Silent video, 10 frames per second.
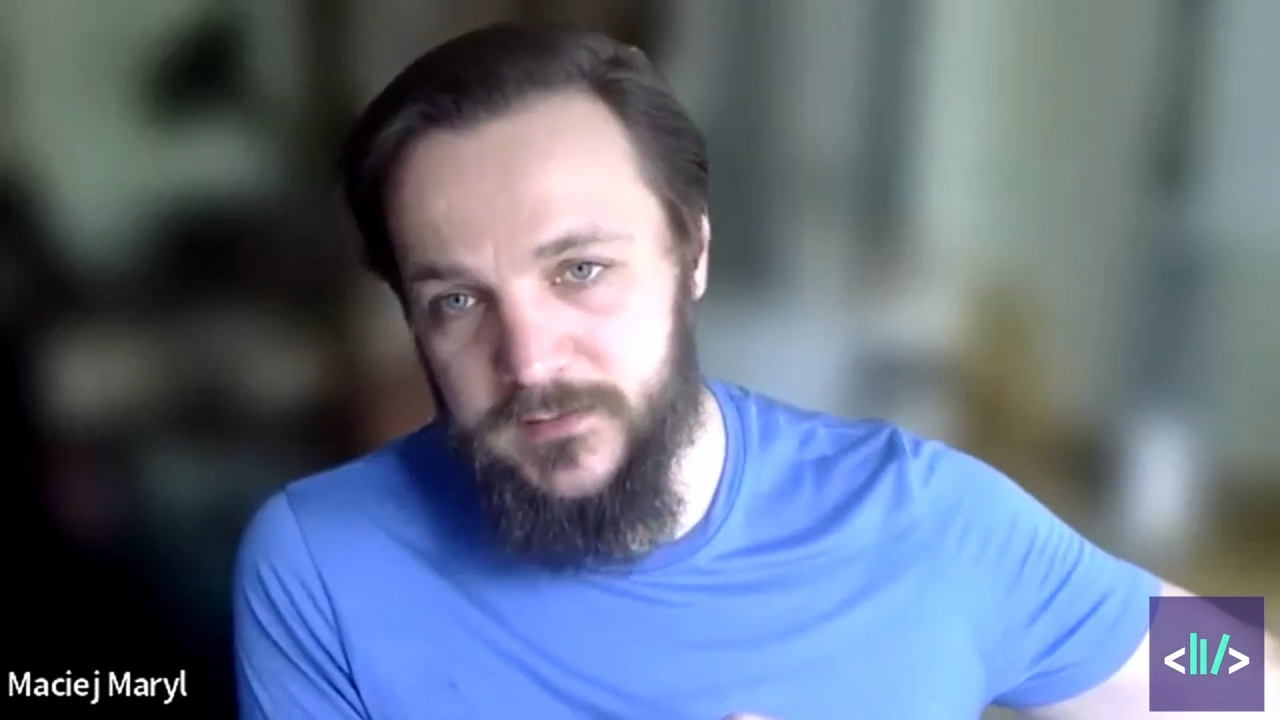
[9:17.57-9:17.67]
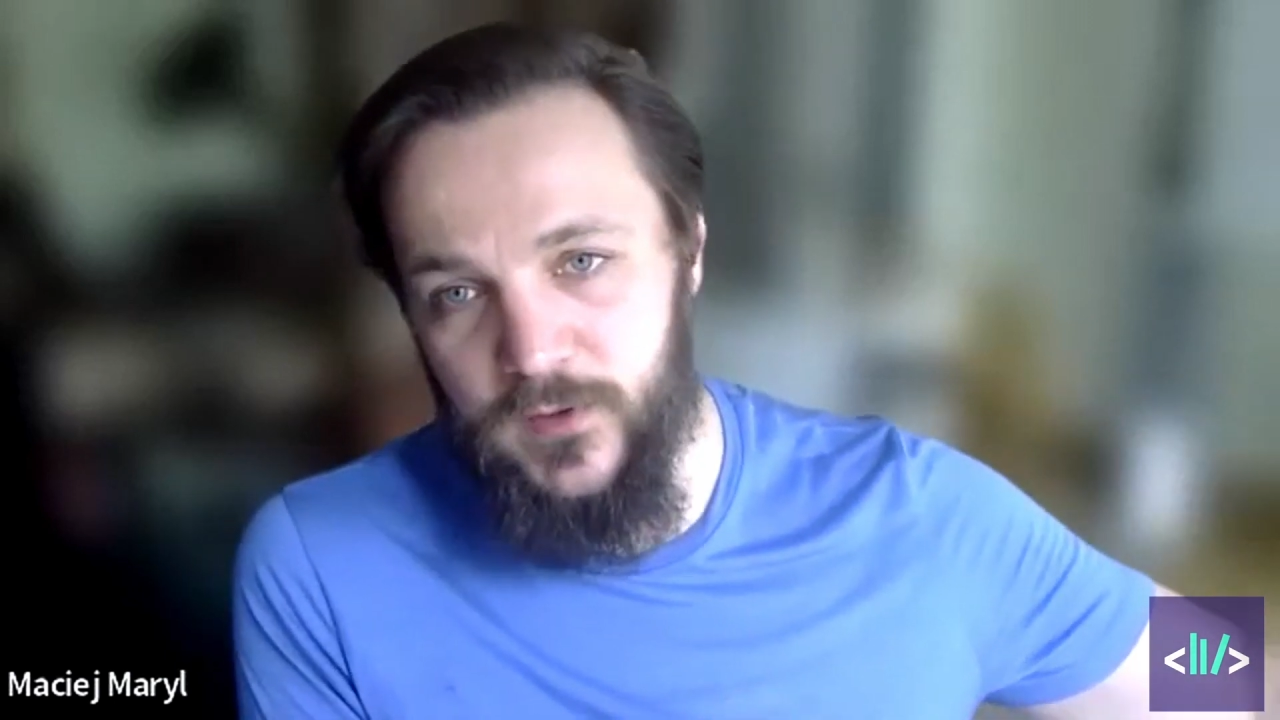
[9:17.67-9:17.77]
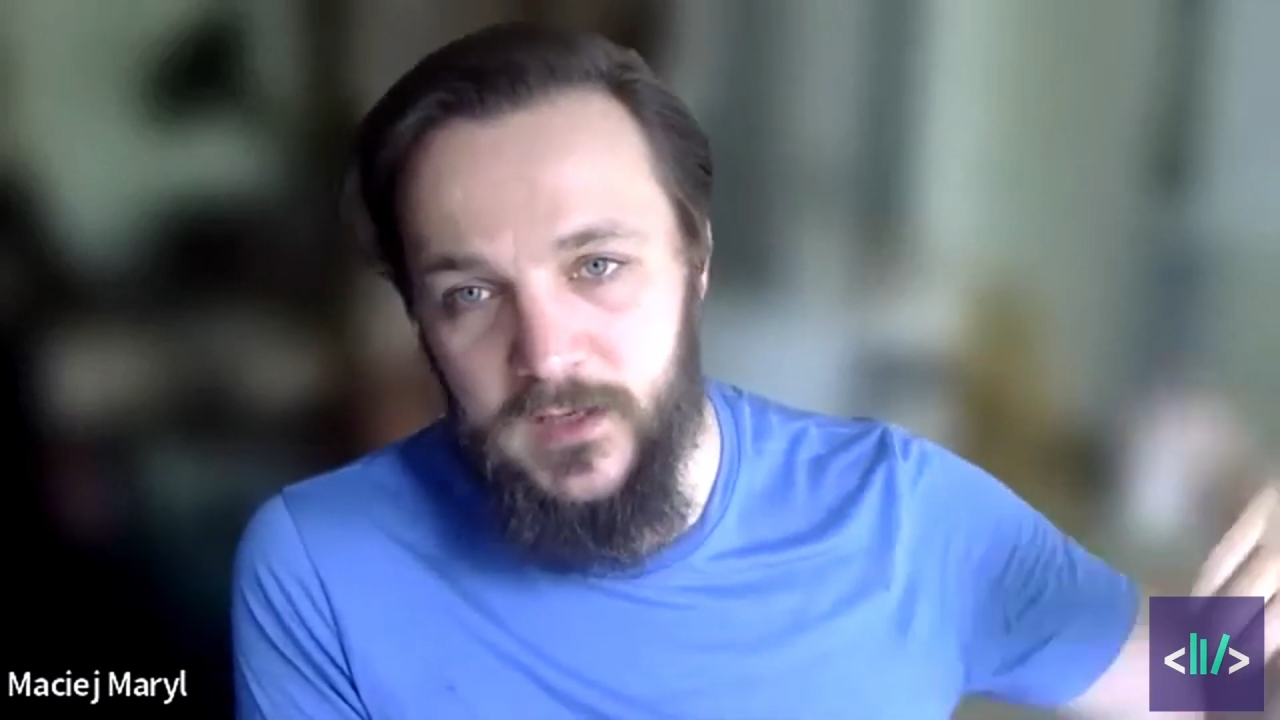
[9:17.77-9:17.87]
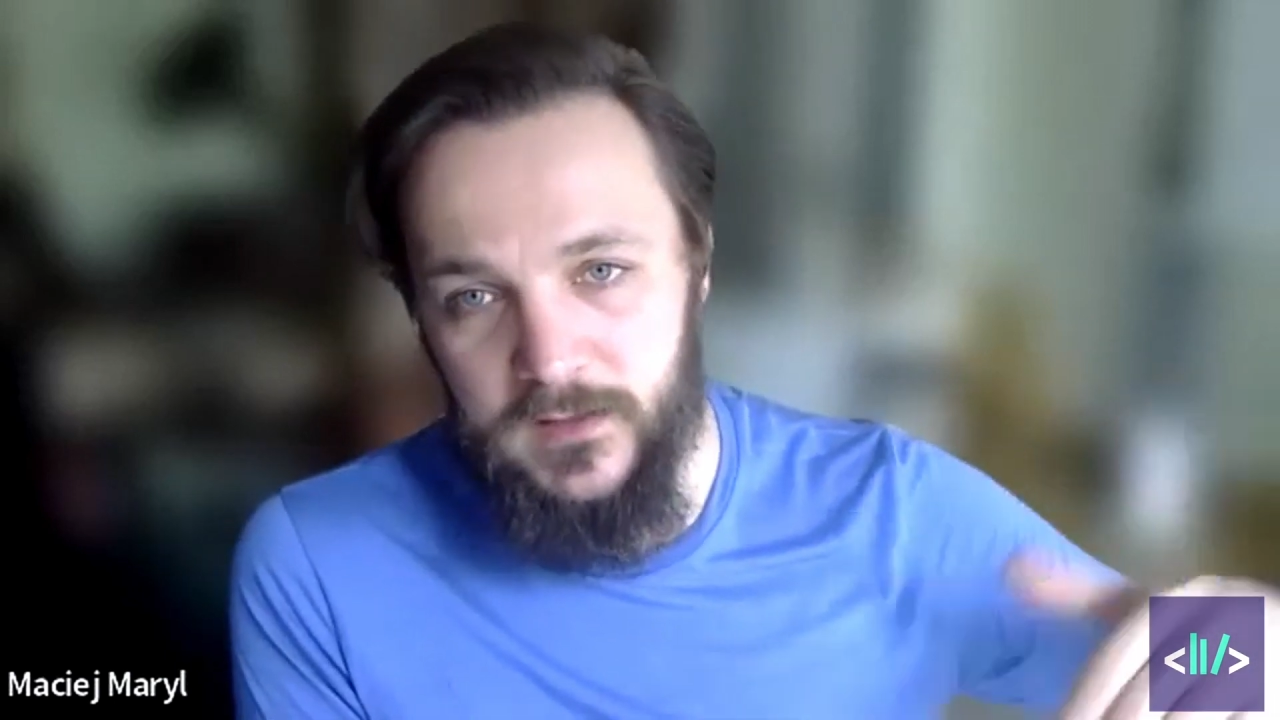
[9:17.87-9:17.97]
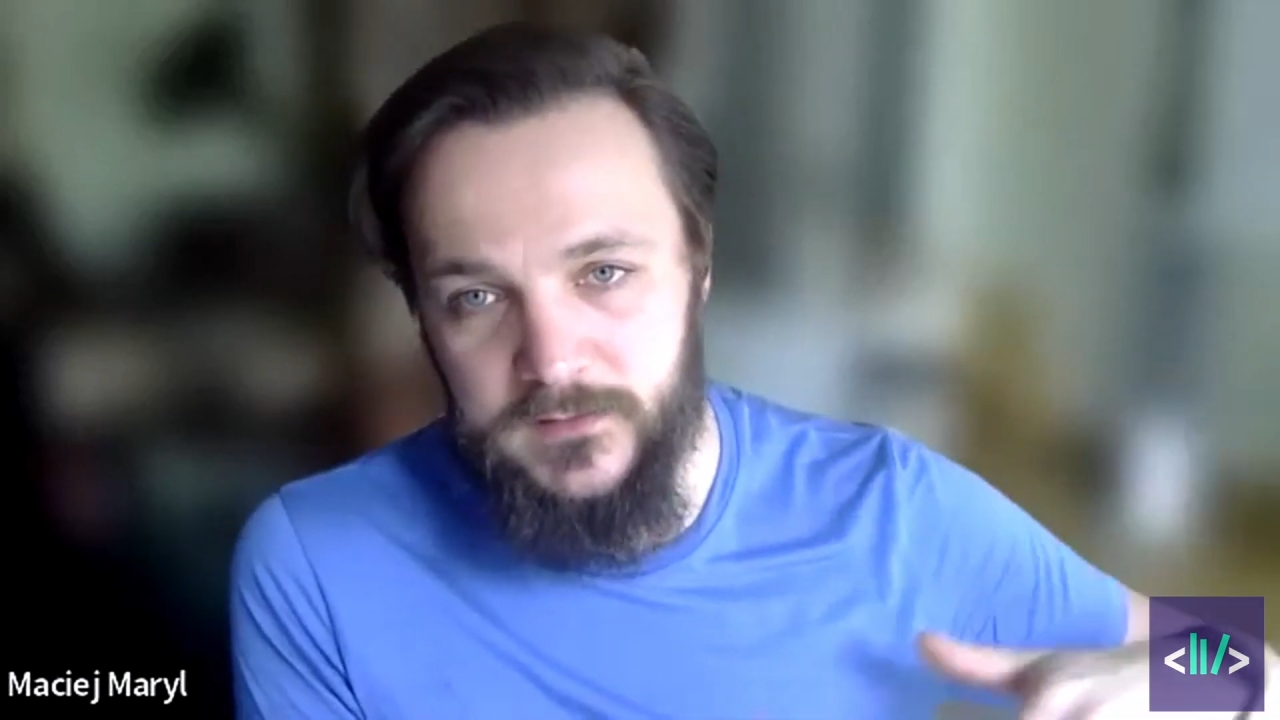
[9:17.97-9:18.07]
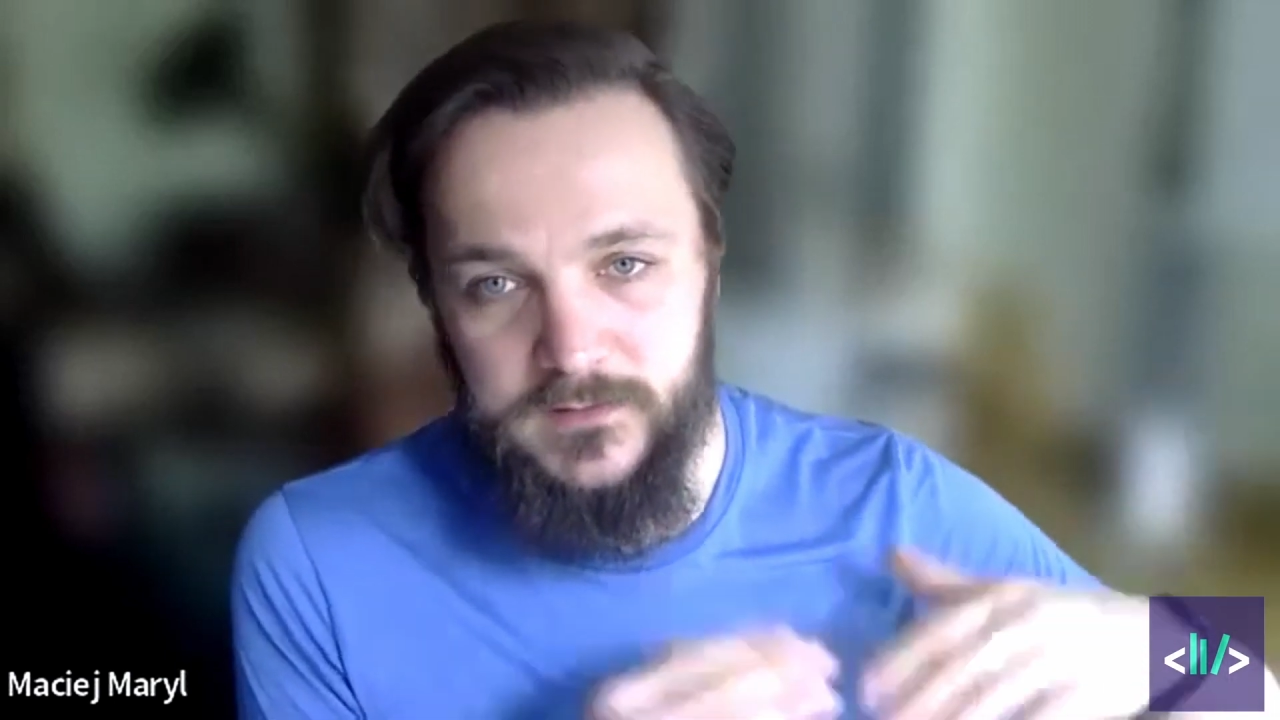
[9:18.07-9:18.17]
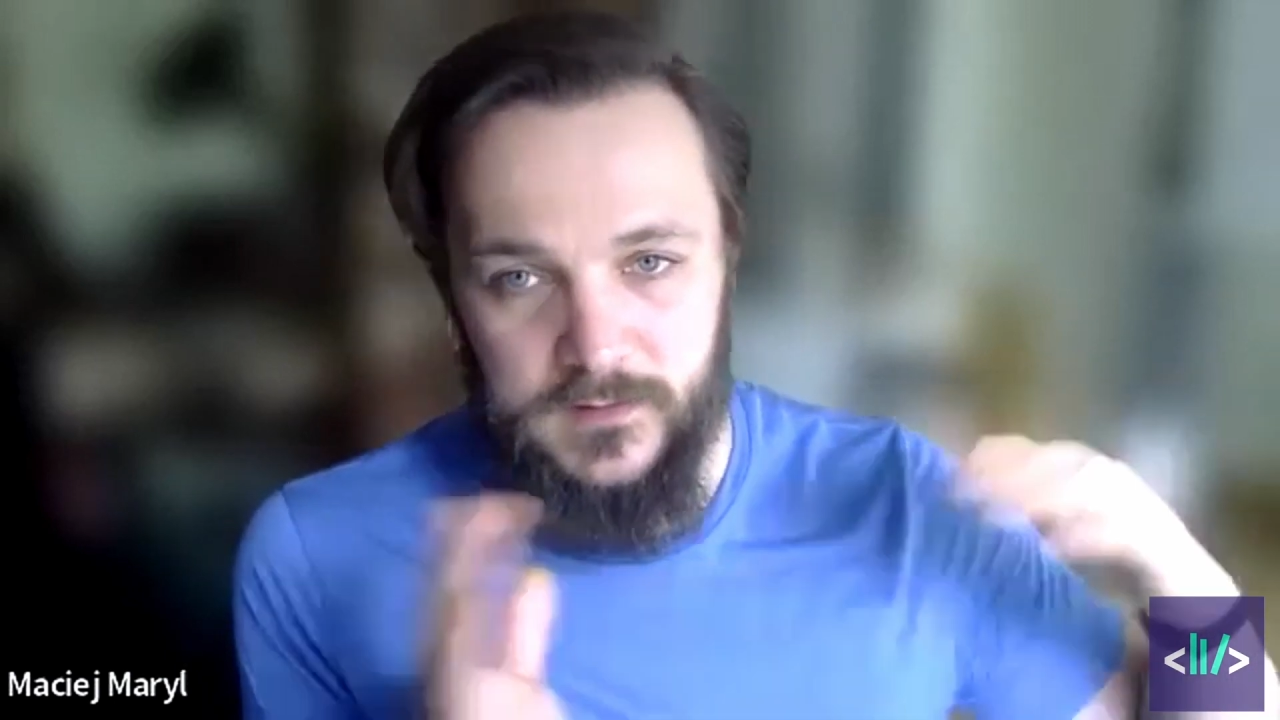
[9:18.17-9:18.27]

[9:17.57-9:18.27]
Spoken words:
we get